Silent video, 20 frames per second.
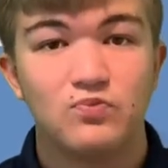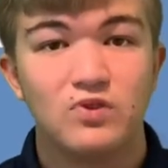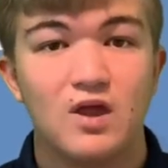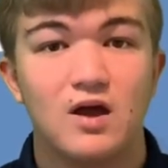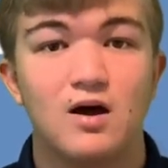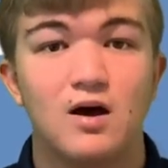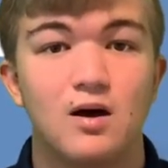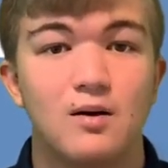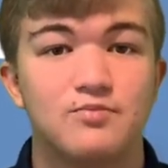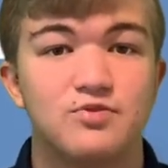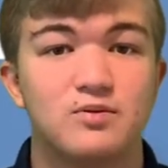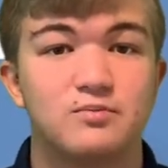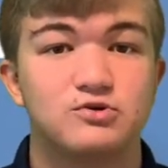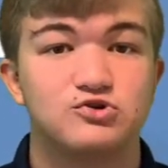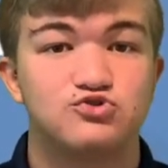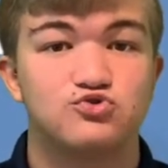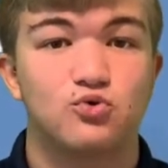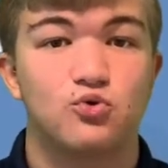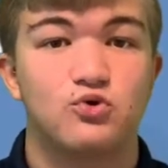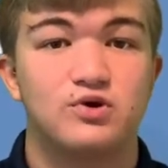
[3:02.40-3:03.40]
of the
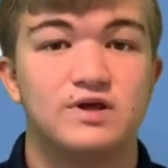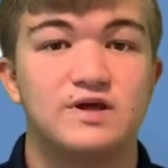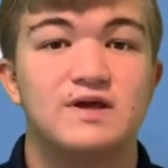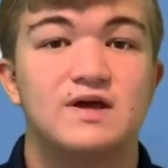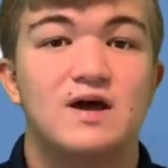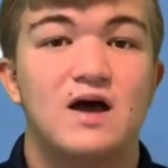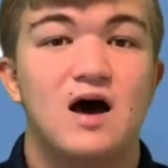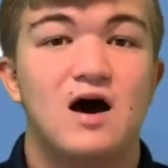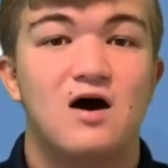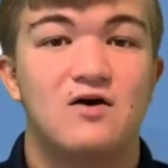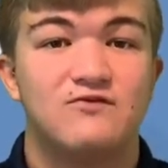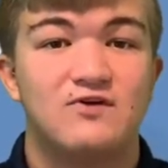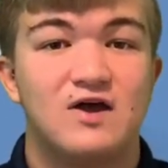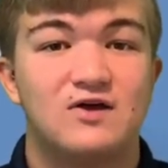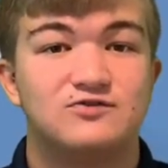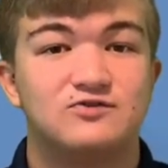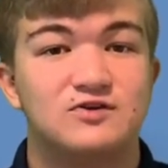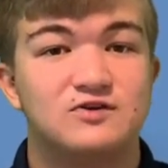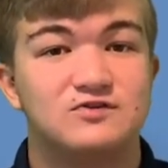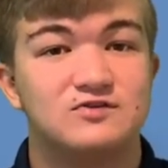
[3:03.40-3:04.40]
majority of
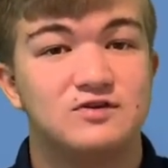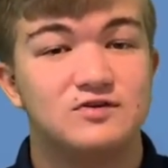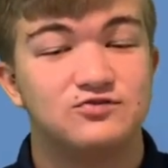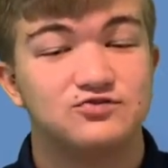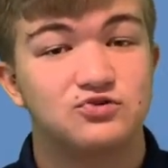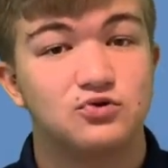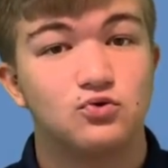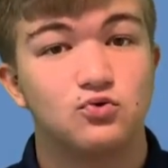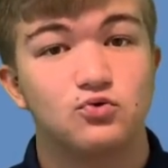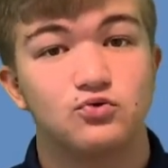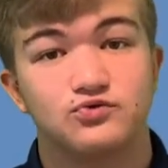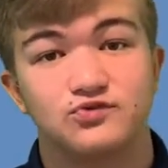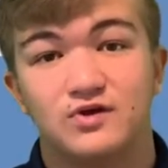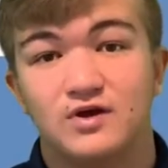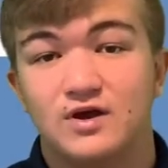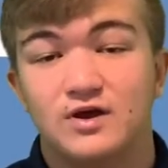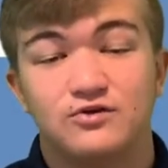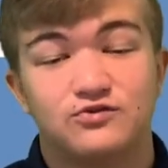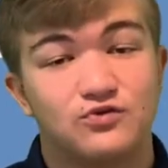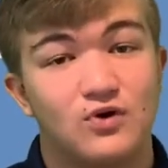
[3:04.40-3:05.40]
SEC schools.
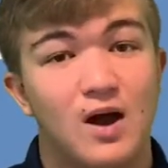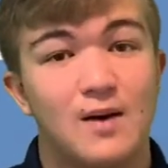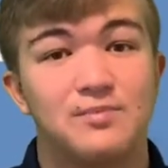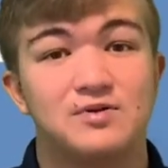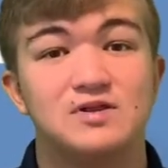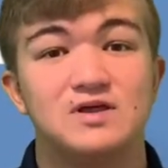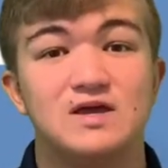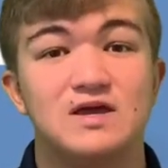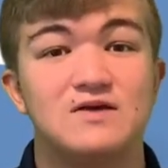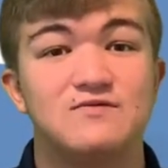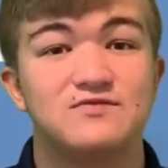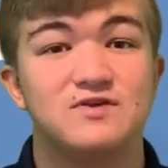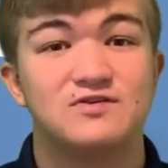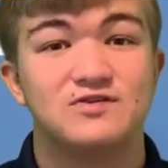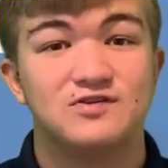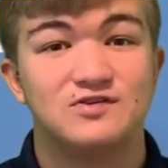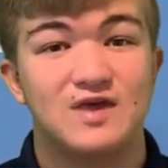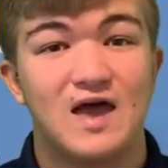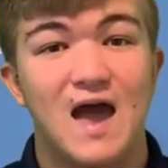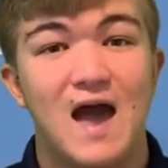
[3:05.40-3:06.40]
So I believe this
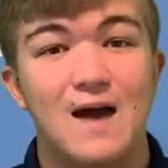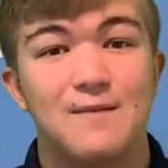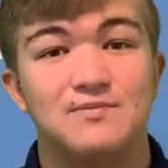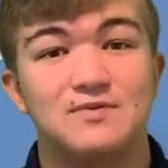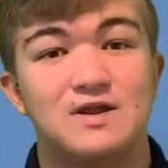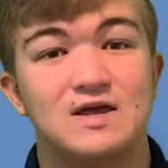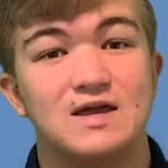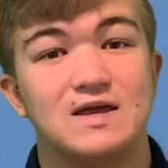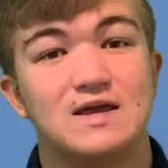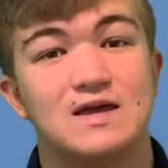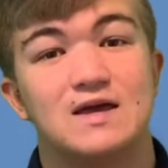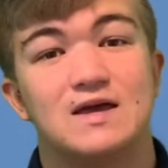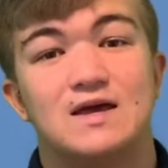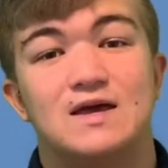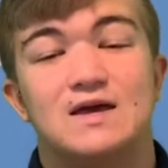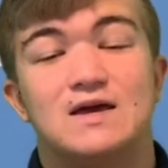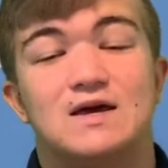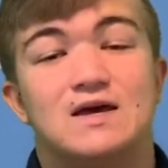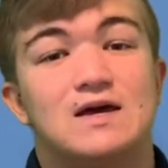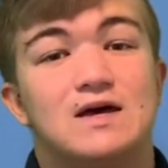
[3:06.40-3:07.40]
is happening.
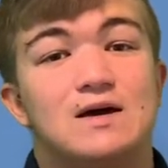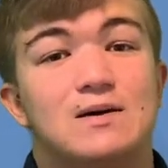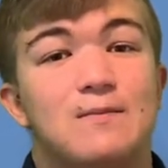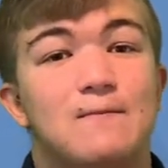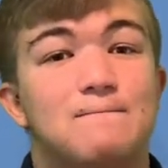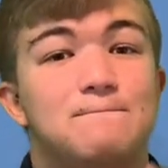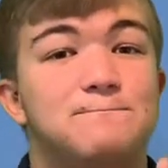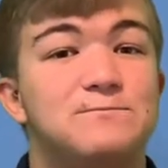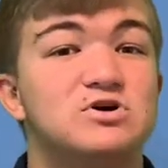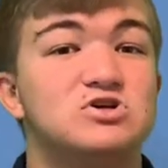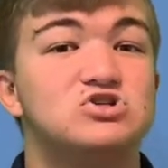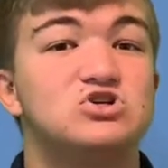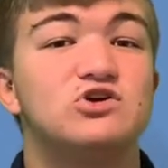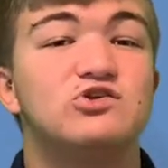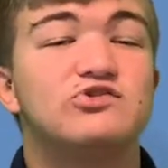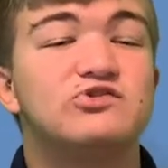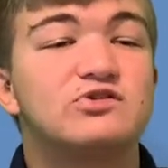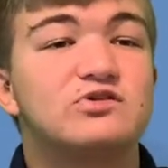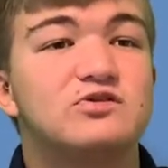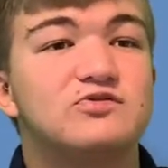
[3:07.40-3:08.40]
But
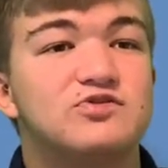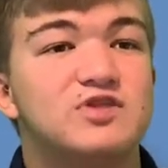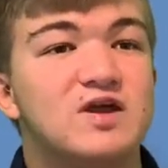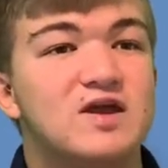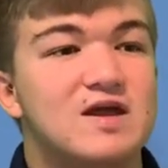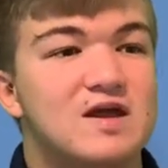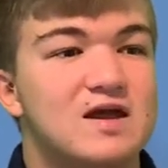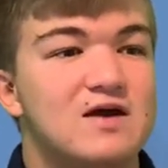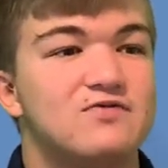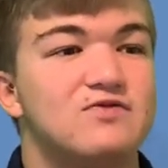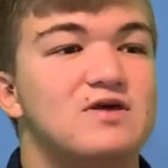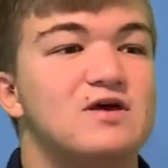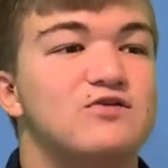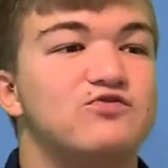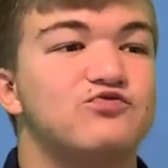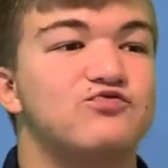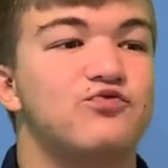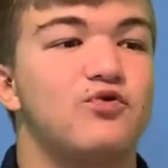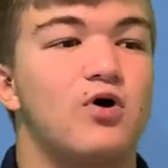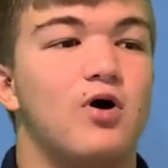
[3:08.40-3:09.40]
just thinking of
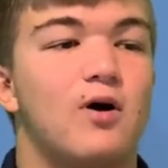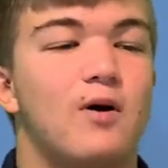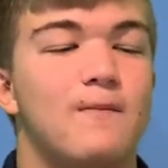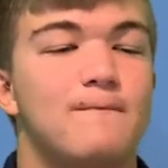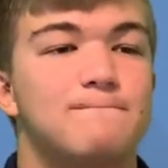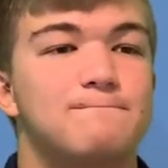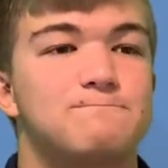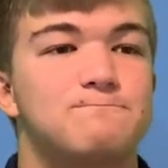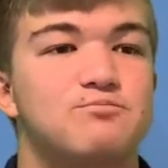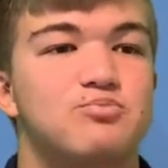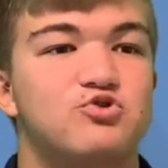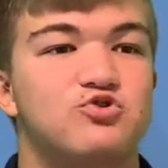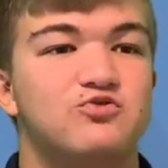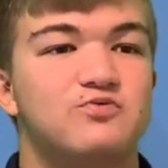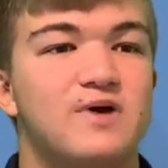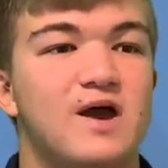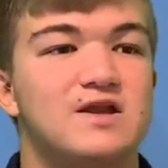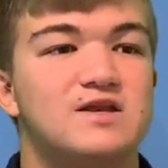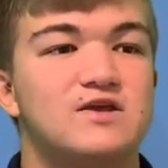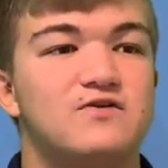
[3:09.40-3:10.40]
this from
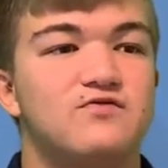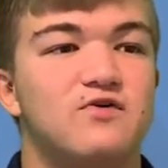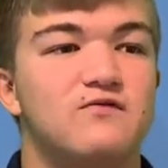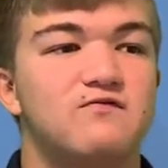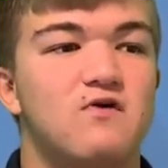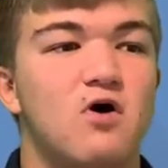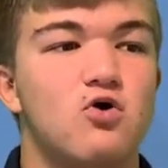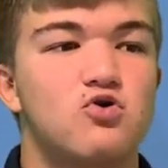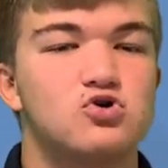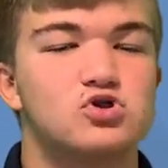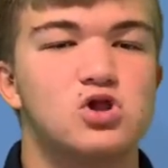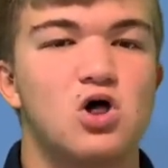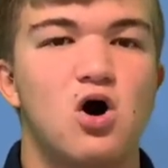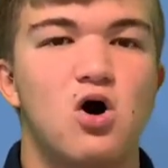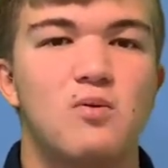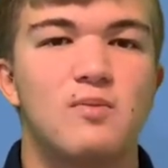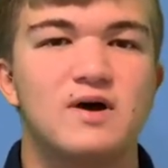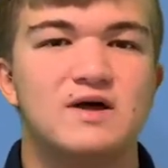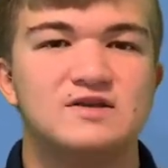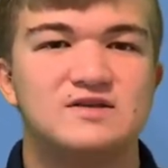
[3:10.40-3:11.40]
perspective of
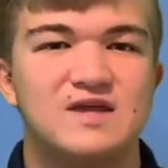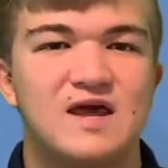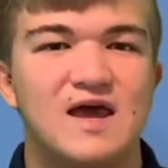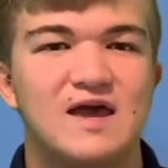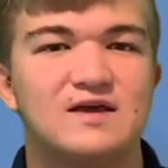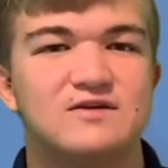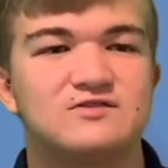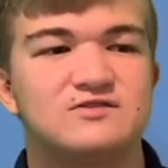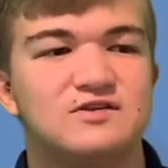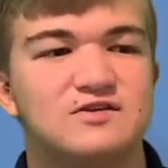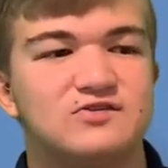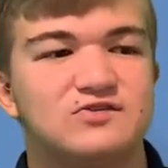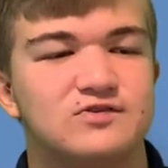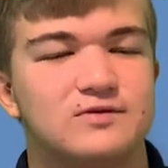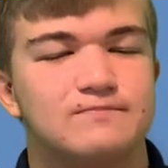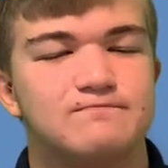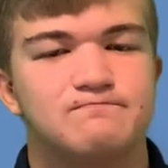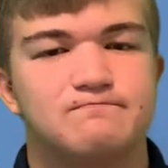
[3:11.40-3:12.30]
Oklahoma and Texas,